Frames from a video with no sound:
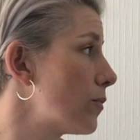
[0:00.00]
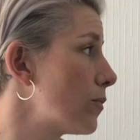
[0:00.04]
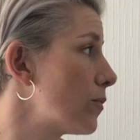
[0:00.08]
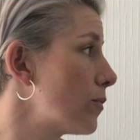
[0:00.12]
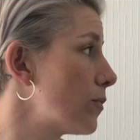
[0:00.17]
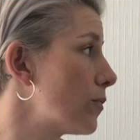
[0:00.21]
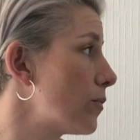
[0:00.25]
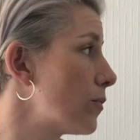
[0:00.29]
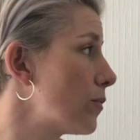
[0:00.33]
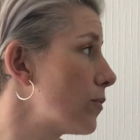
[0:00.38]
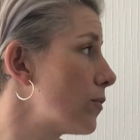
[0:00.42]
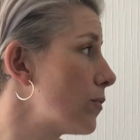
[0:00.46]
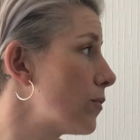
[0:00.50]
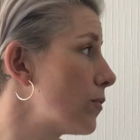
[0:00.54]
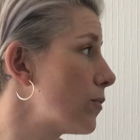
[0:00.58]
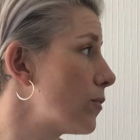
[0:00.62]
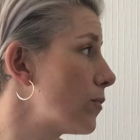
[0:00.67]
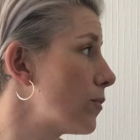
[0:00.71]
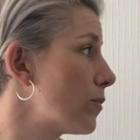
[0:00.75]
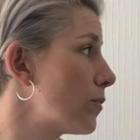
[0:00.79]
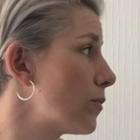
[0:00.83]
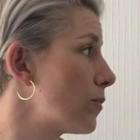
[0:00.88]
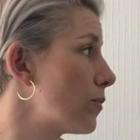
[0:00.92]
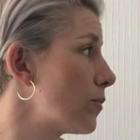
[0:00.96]

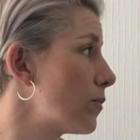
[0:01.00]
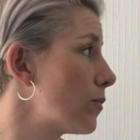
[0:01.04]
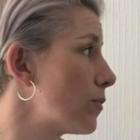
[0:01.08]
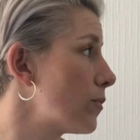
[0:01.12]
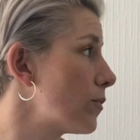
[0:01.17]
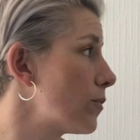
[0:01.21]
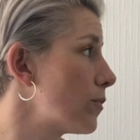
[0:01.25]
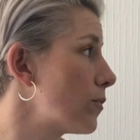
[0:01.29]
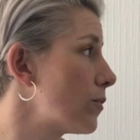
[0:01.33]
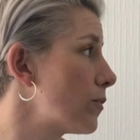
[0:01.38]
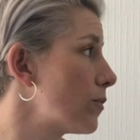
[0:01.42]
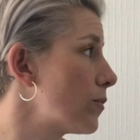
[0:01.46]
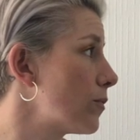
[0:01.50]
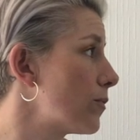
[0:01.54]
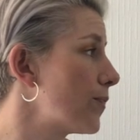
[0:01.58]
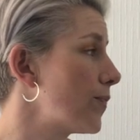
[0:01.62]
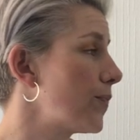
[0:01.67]
(silence)